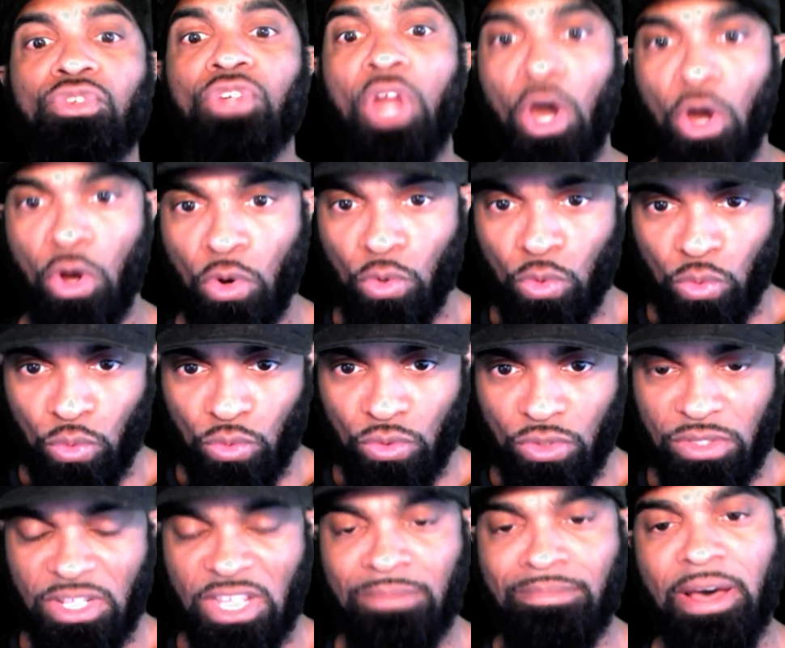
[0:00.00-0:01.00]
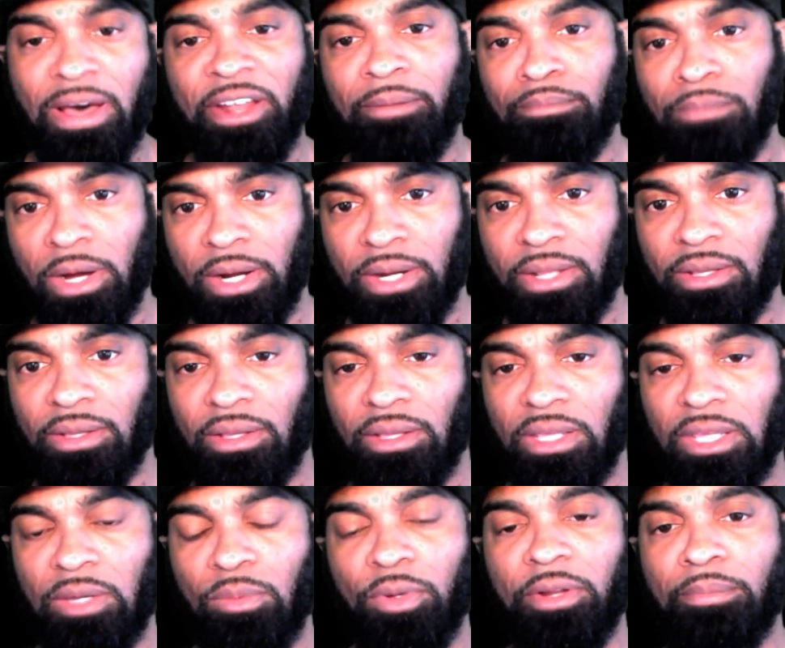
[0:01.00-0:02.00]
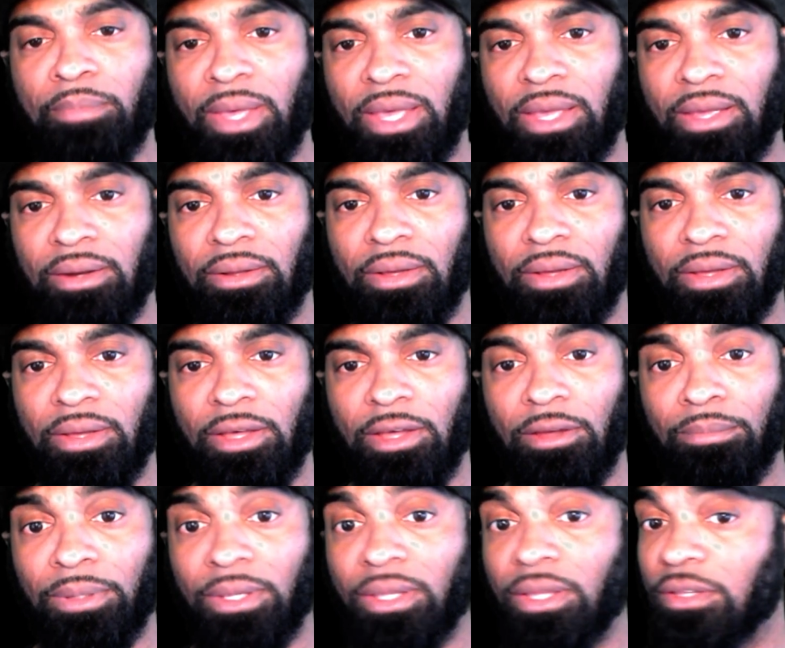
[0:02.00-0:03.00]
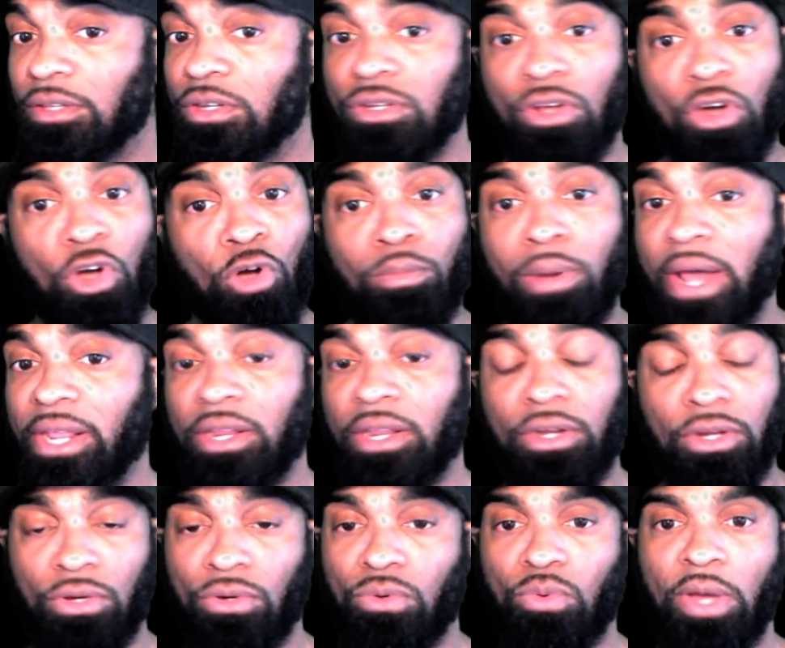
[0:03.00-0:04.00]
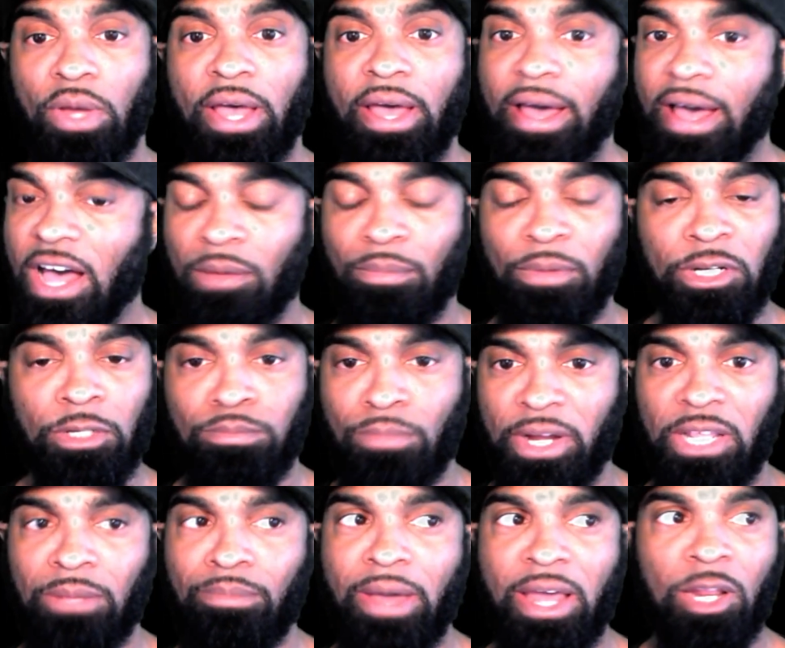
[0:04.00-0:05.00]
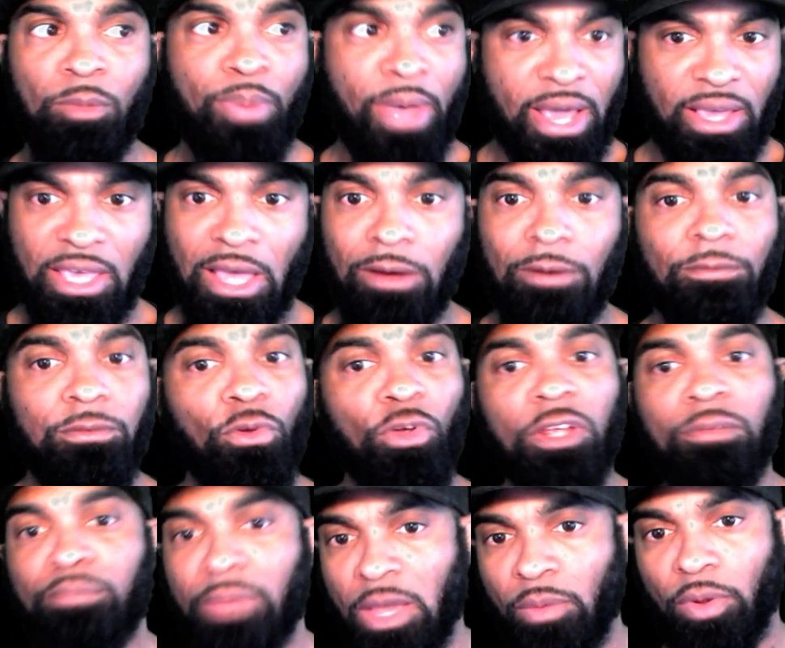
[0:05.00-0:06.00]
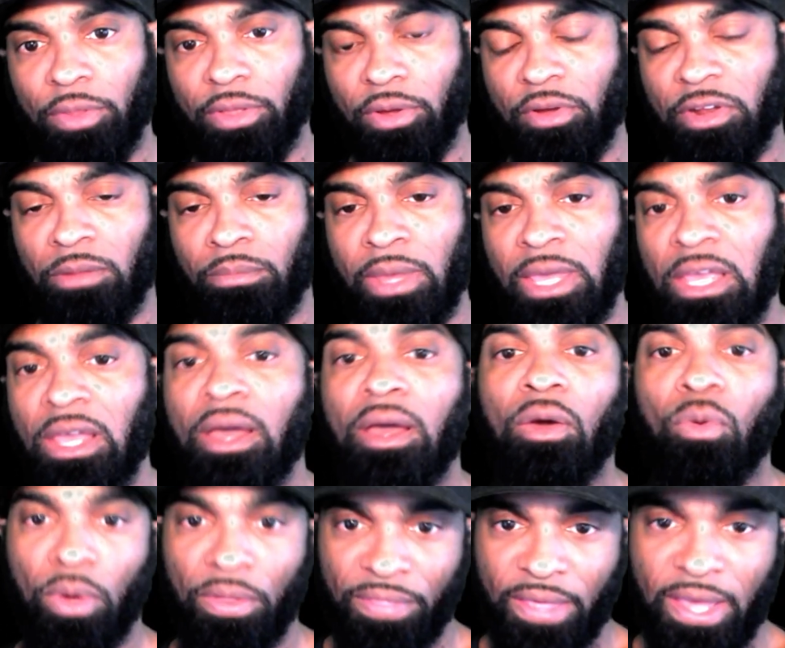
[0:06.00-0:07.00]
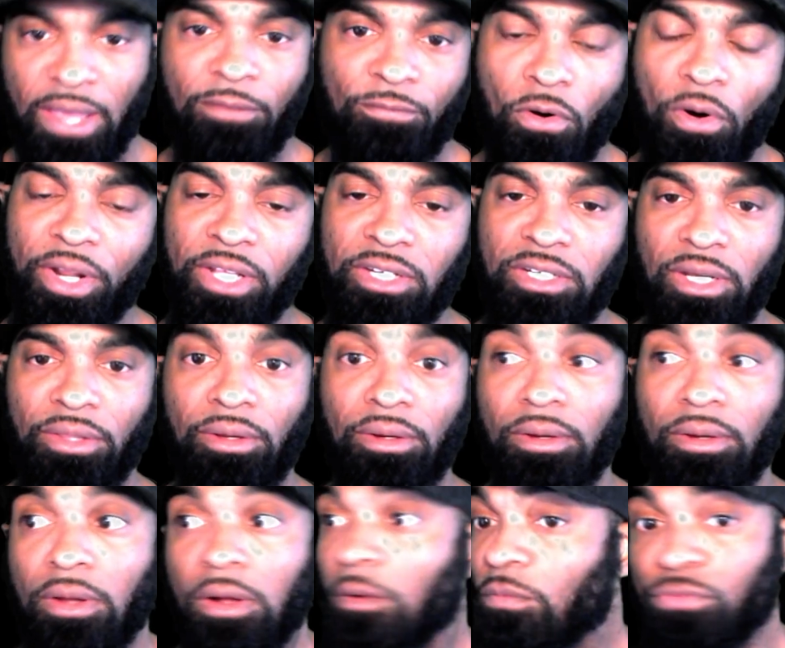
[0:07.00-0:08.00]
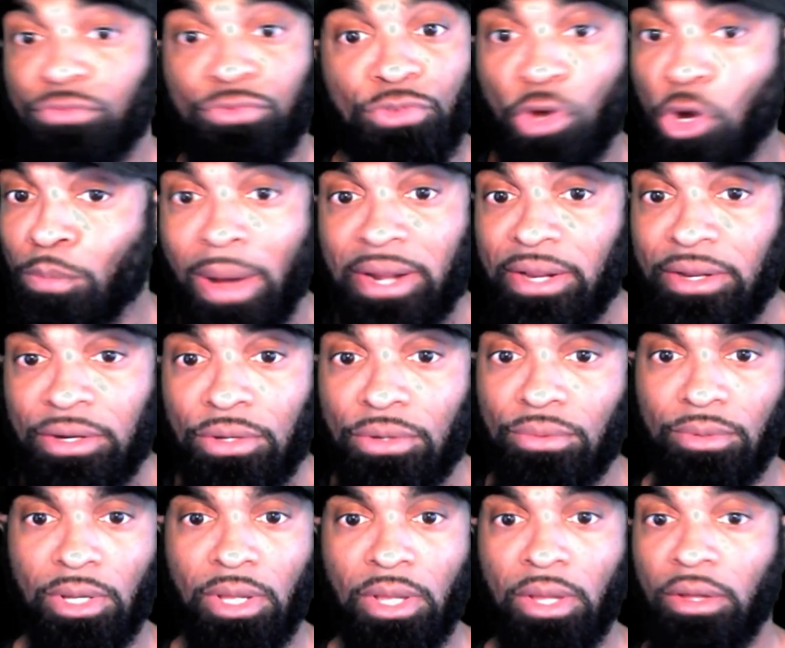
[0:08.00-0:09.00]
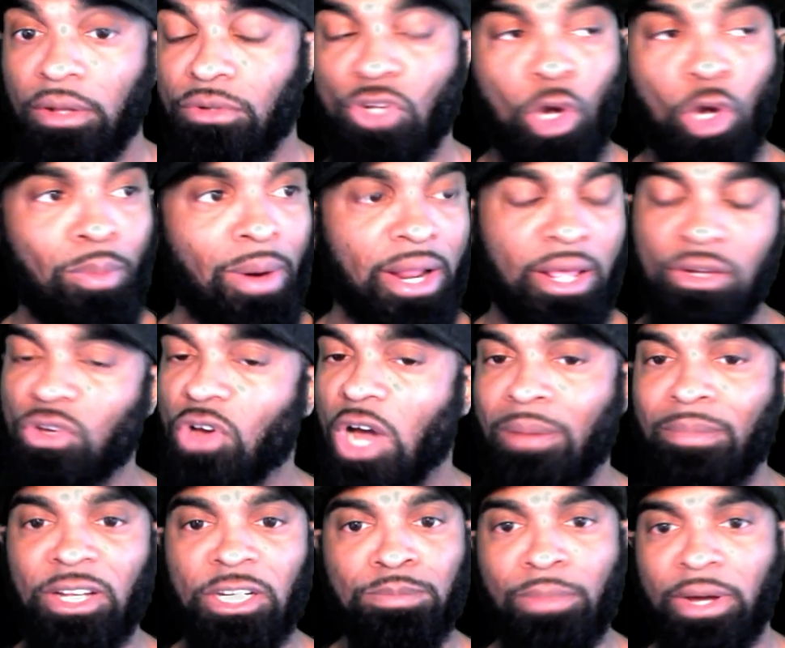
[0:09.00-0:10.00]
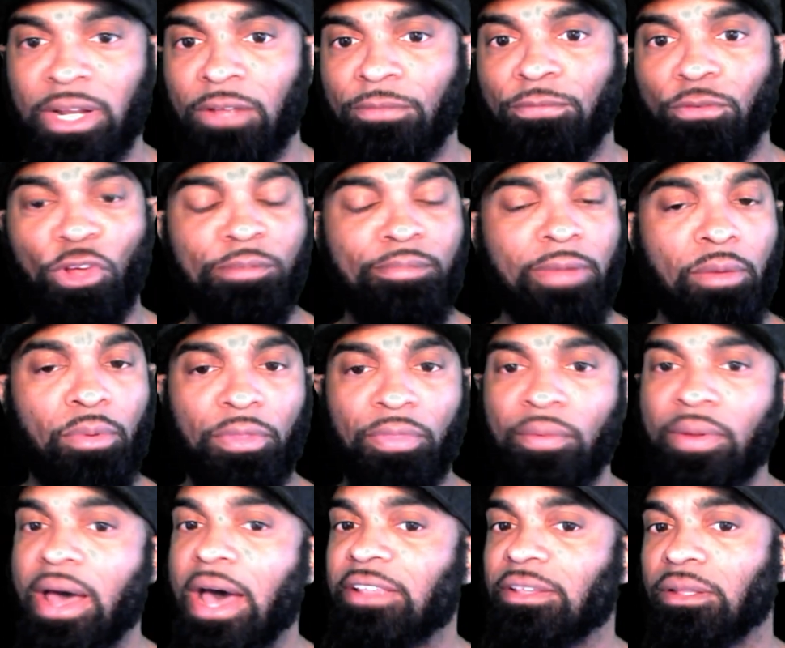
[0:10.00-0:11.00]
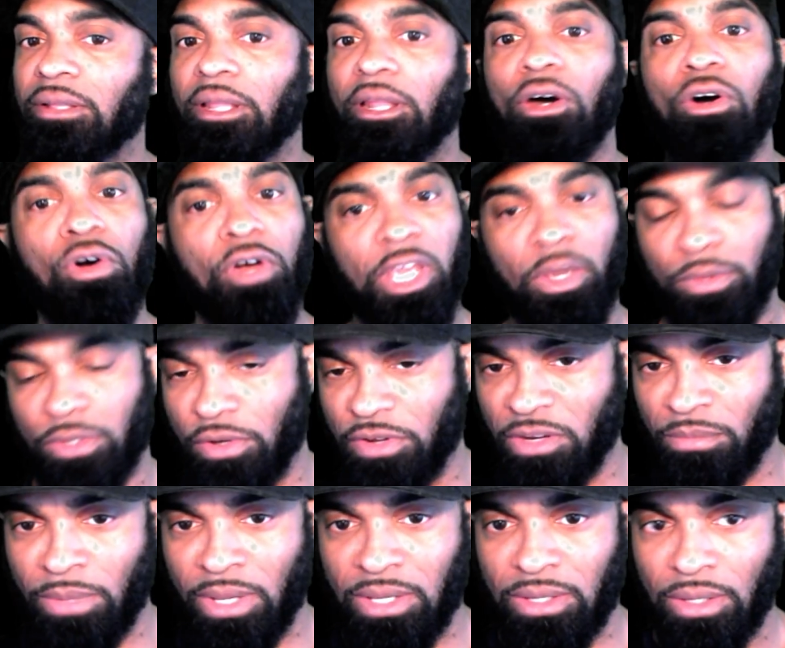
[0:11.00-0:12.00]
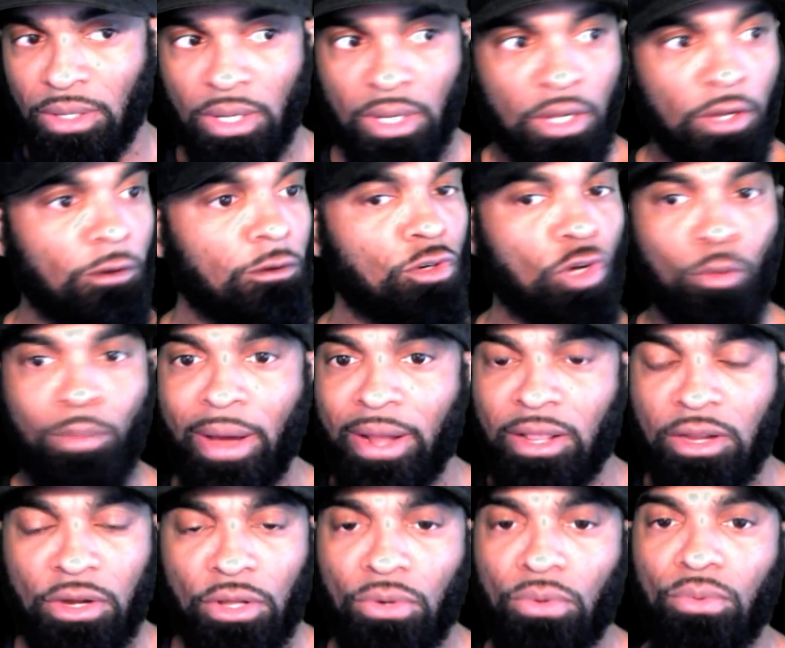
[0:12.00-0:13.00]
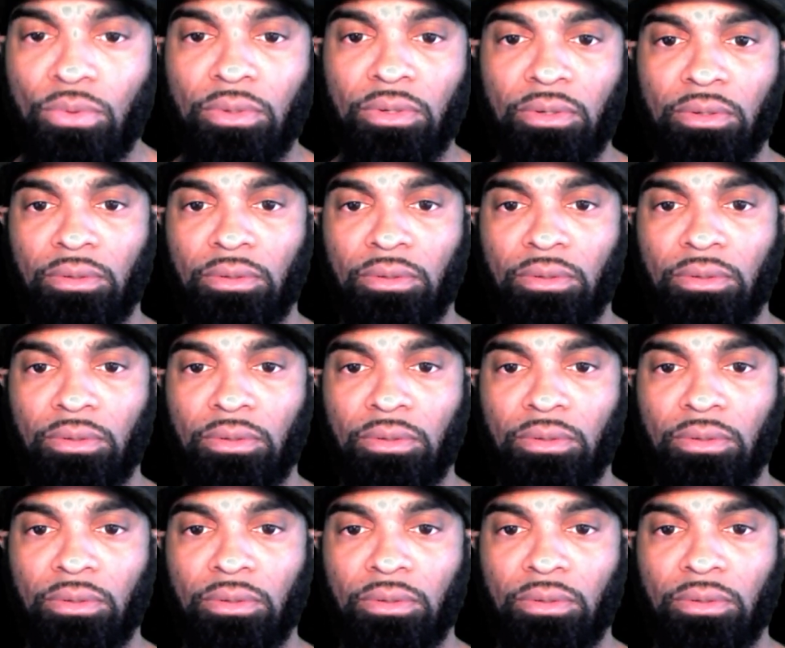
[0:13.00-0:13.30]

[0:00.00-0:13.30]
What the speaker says: Knows the amount of money he would have made. Because nobody knew how much money Manny Pacquiao and Floyd Mayweather were going to make when they fought each other. Nobody knew. Nobody knew how much money Floyd Mayweather and Oscar De La Hoya was going to make. Nobody knew.